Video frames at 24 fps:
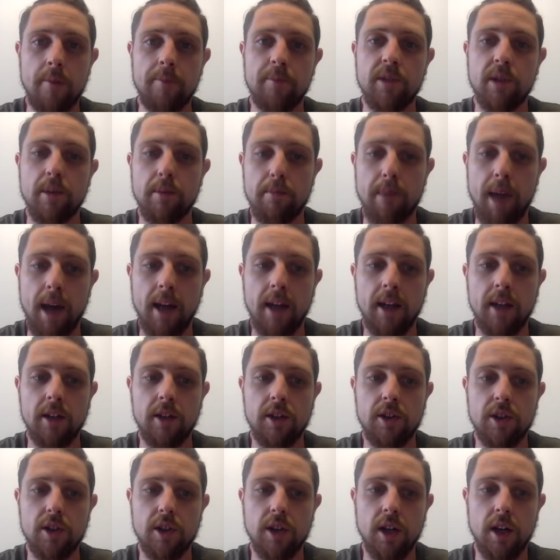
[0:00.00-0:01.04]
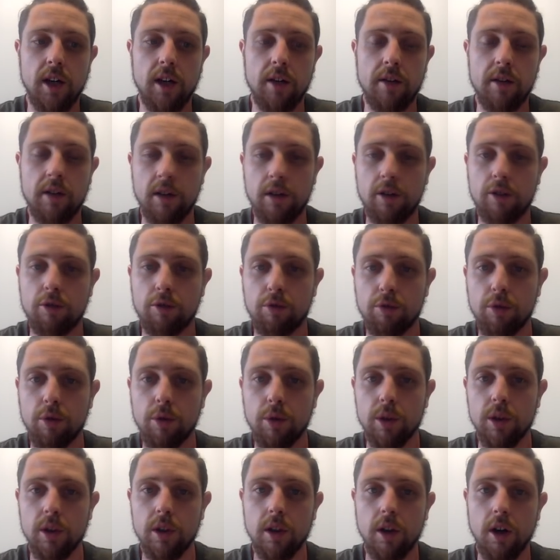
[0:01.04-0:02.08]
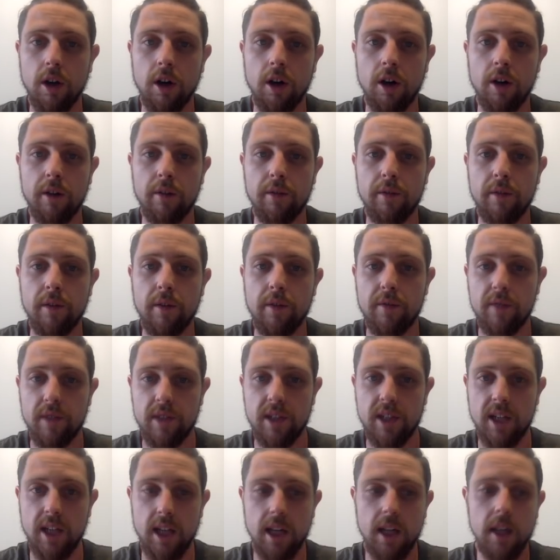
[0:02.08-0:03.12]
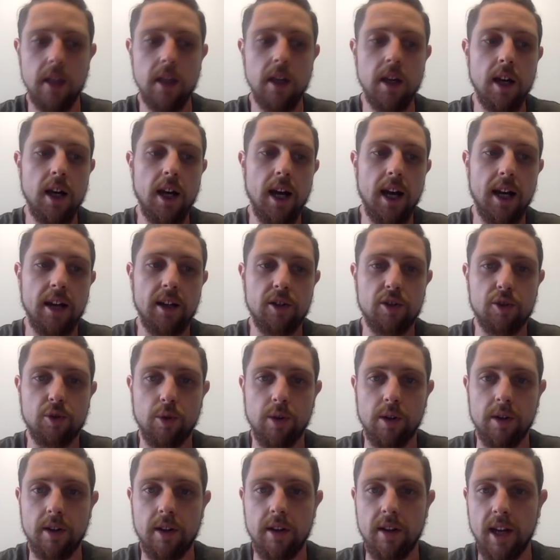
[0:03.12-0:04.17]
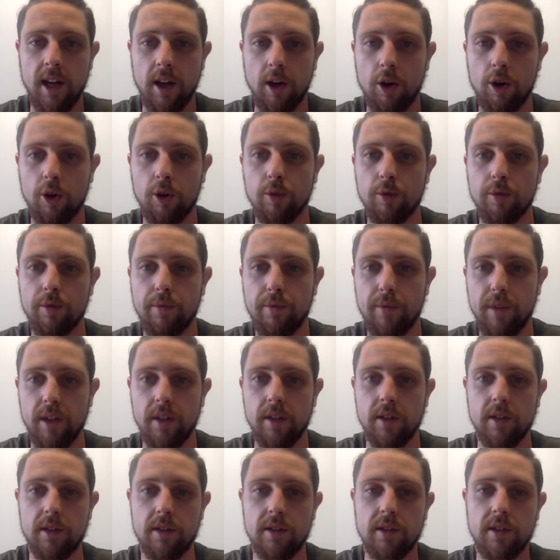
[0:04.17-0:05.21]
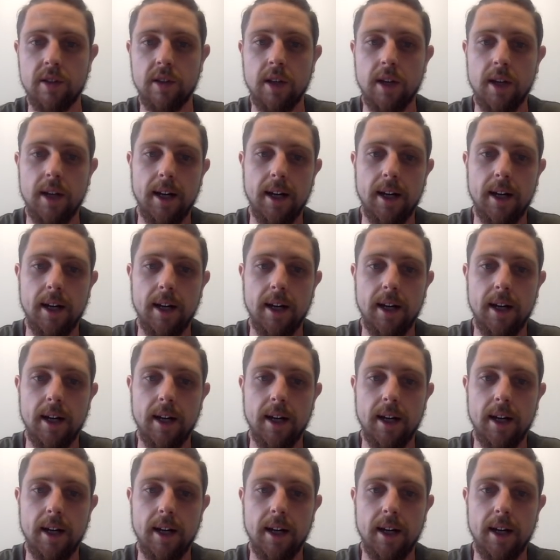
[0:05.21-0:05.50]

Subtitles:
to manage the accrual of fatigue and ensuring that they hold fitness